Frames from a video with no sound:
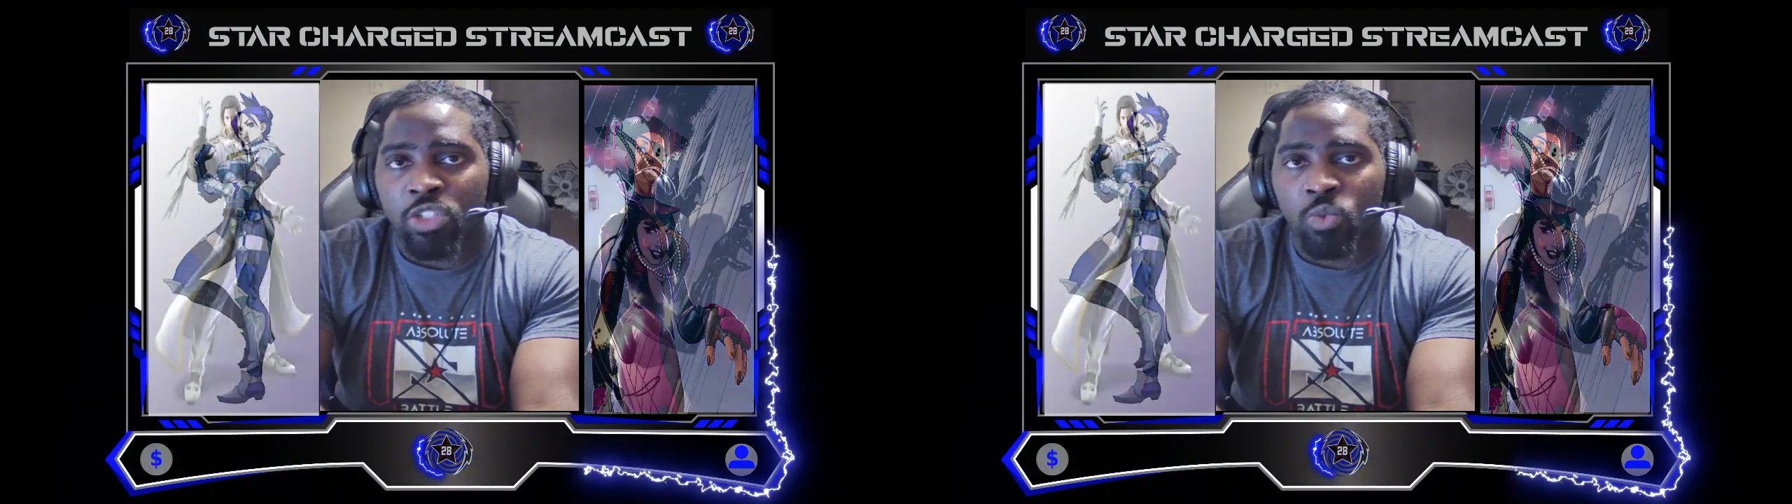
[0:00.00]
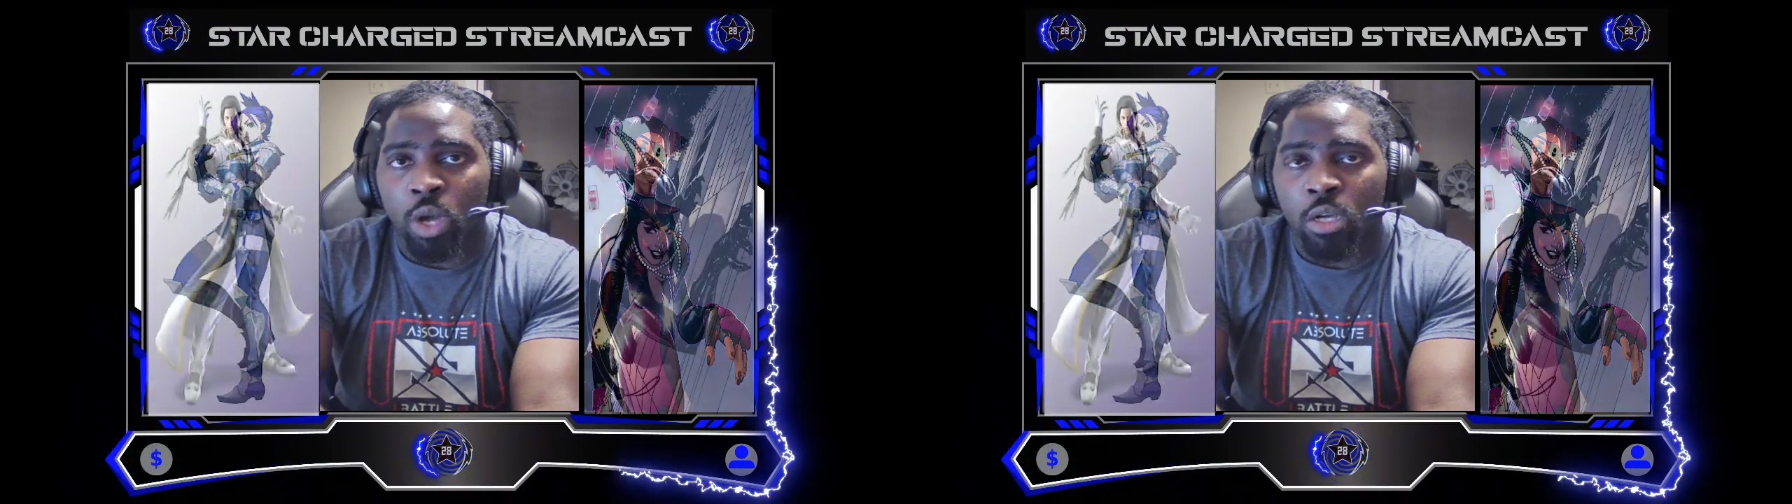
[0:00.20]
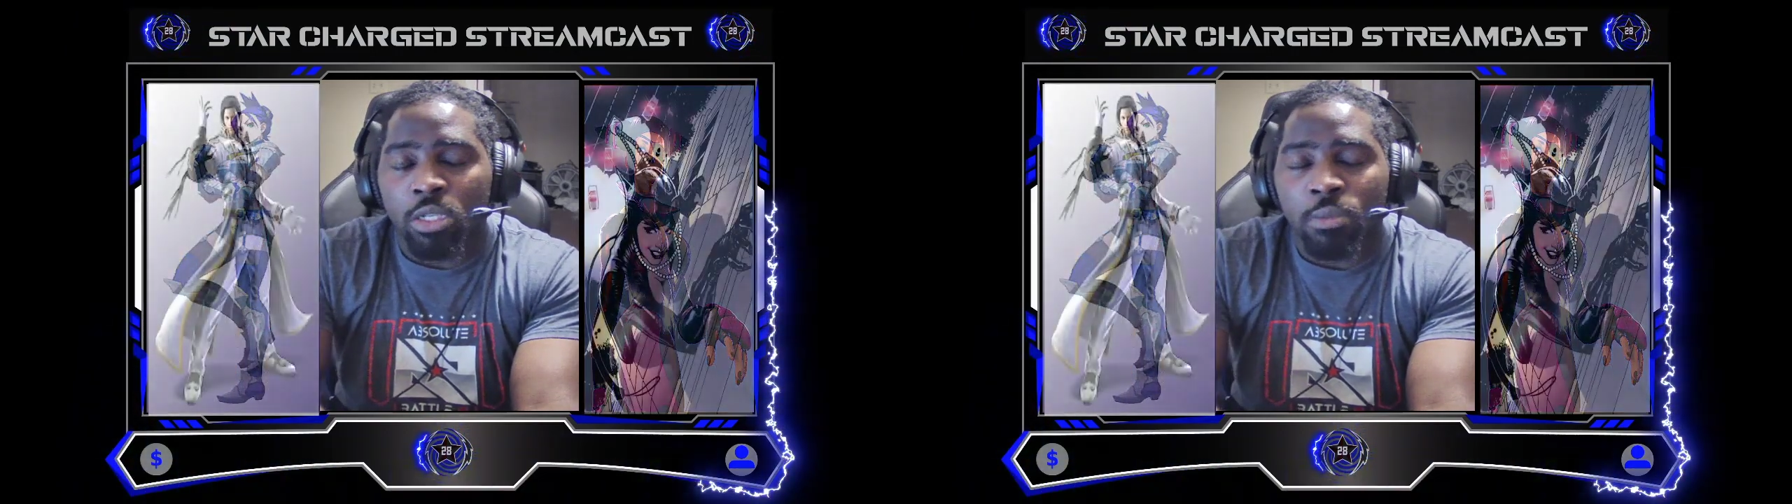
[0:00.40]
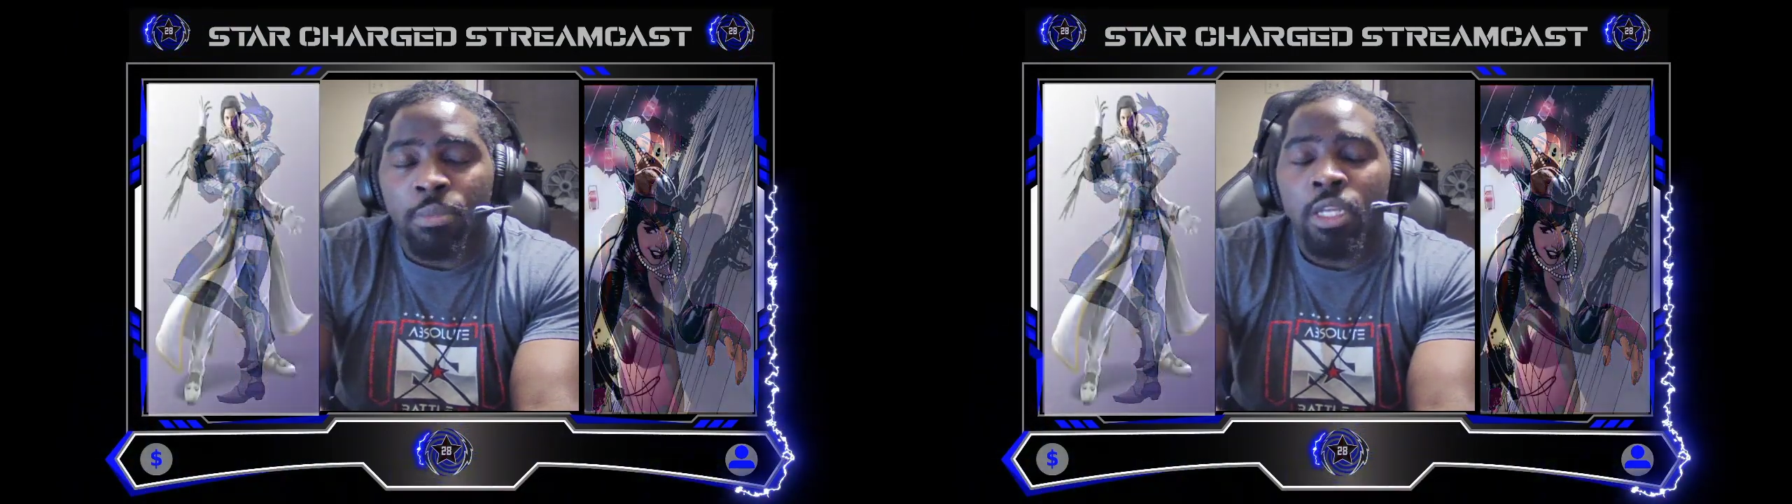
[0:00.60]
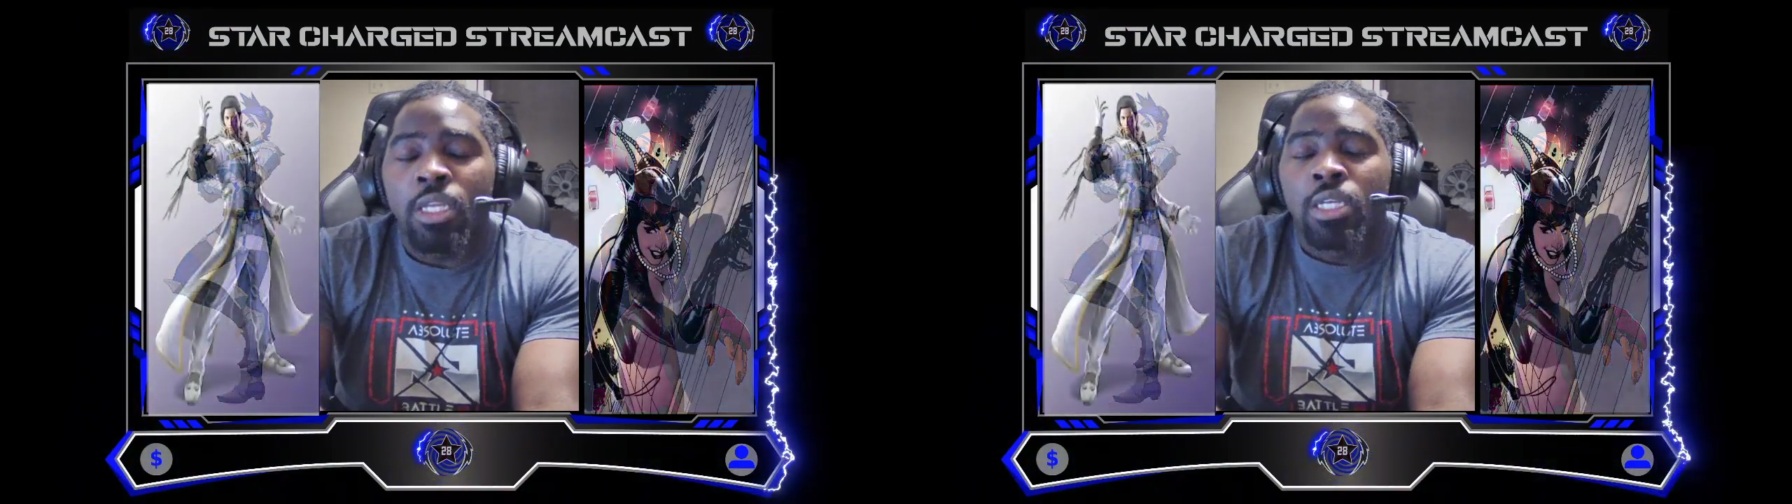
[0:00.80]
welcome.
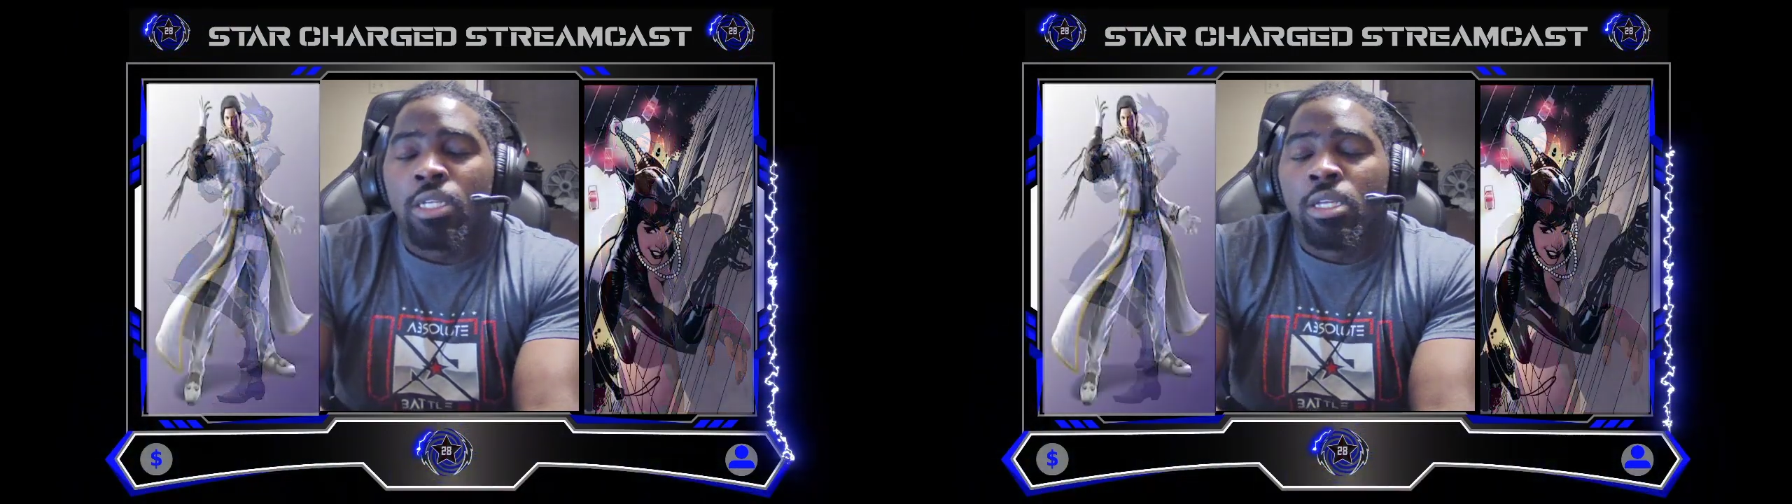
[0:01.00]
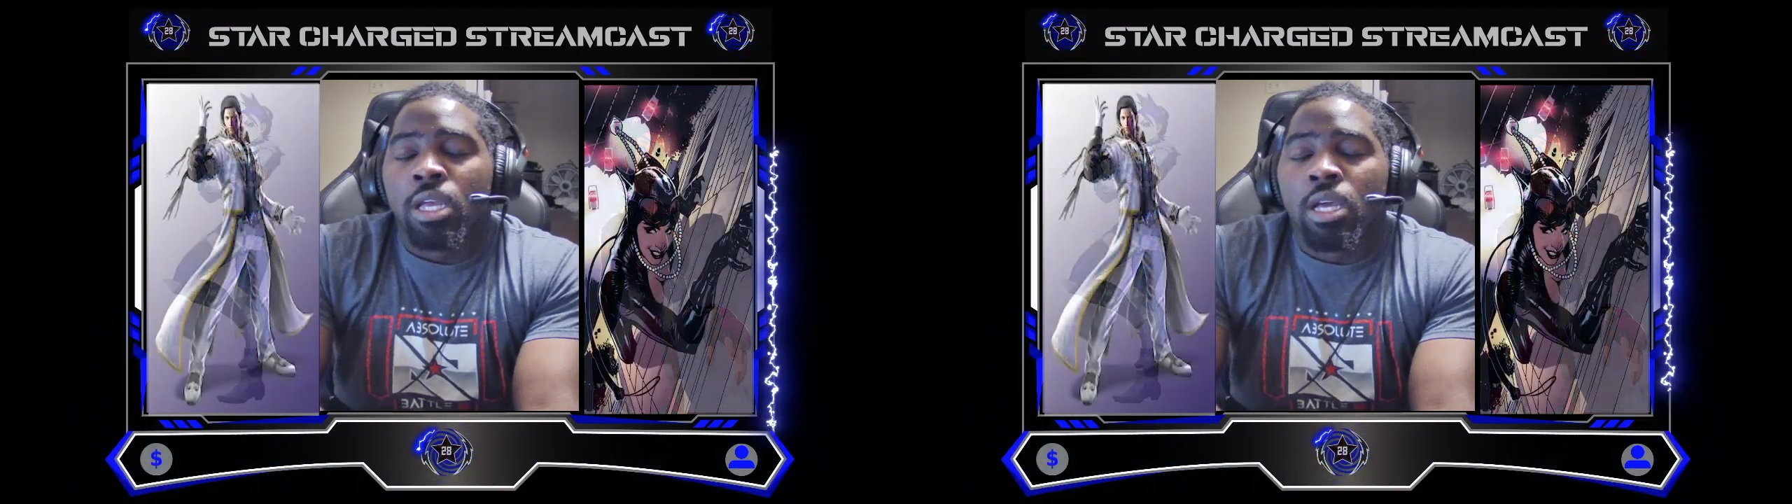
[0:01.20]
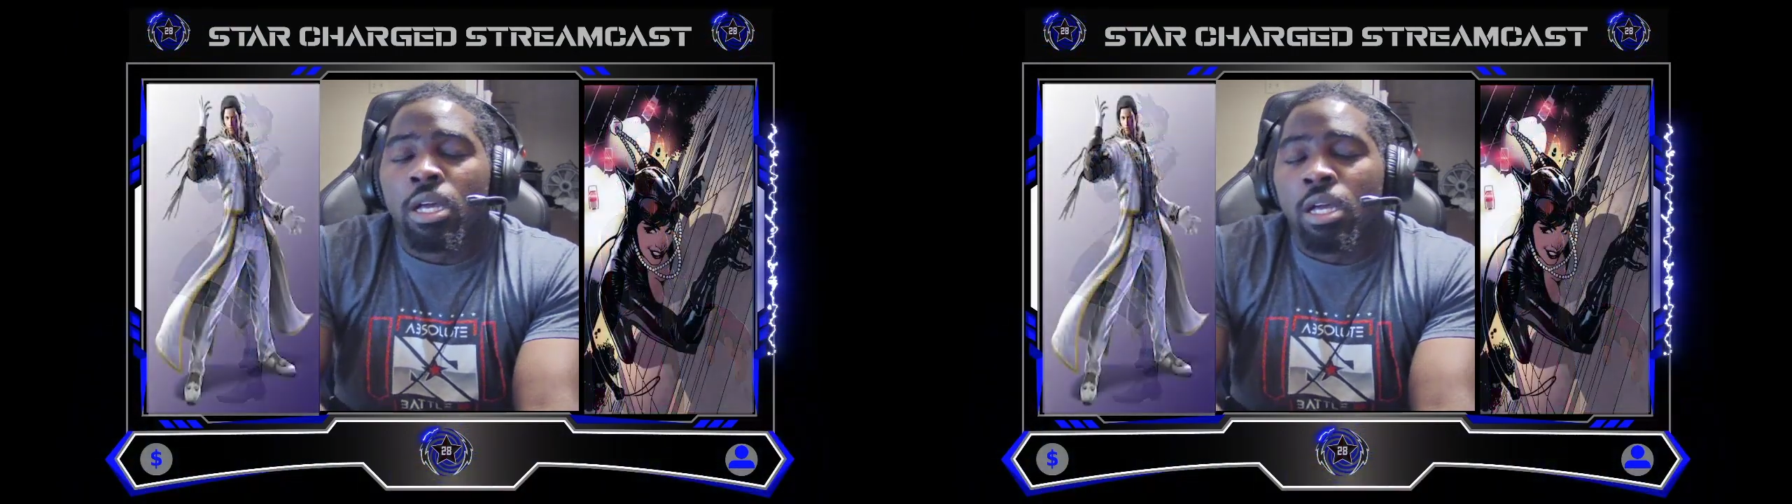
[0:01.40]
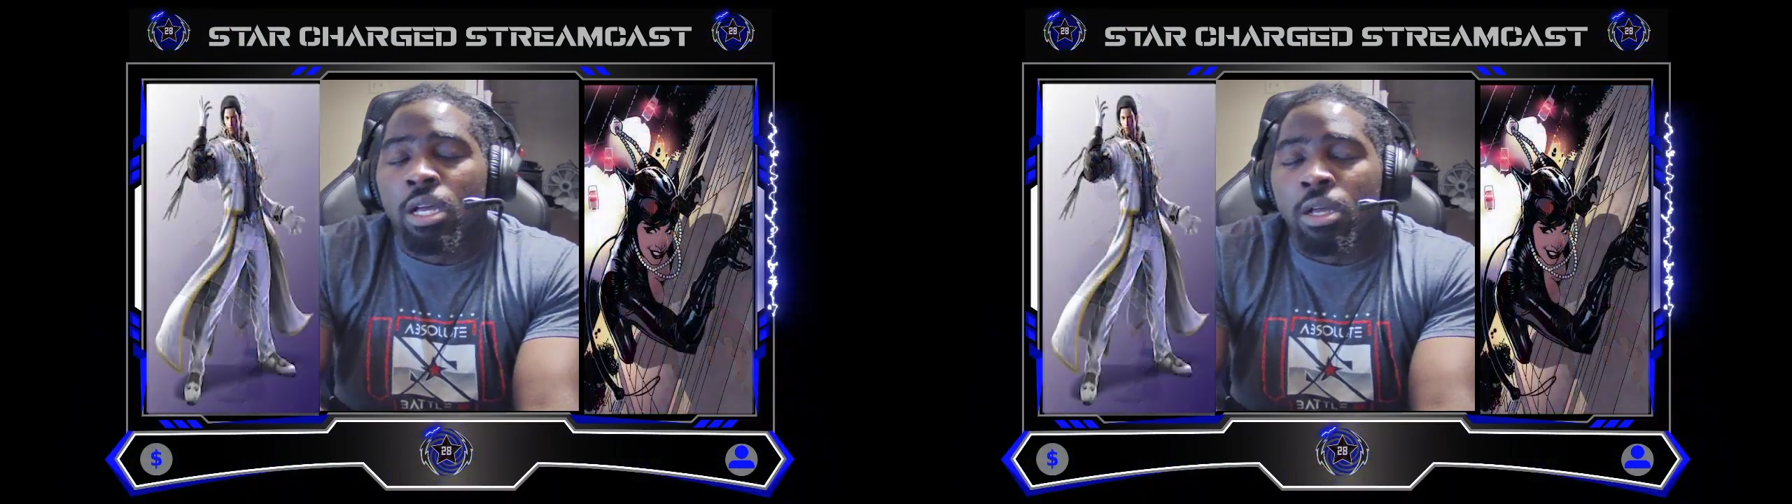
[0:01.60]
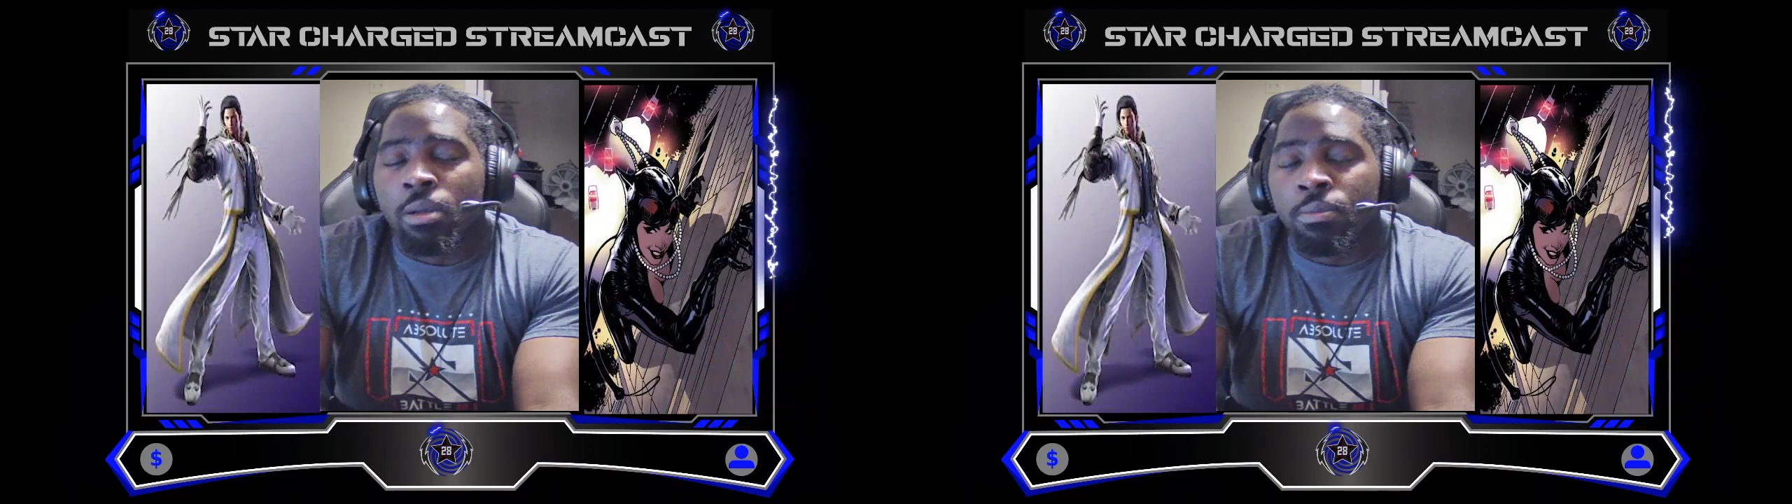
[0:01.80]

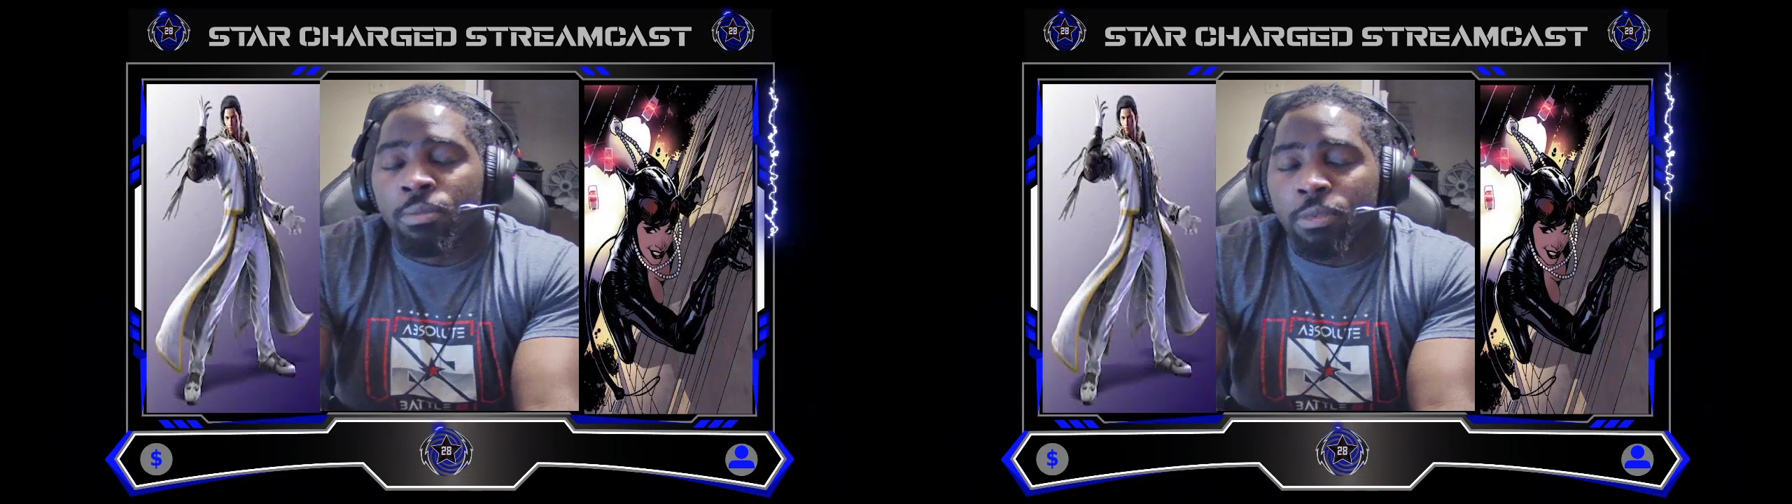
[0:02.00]
Um,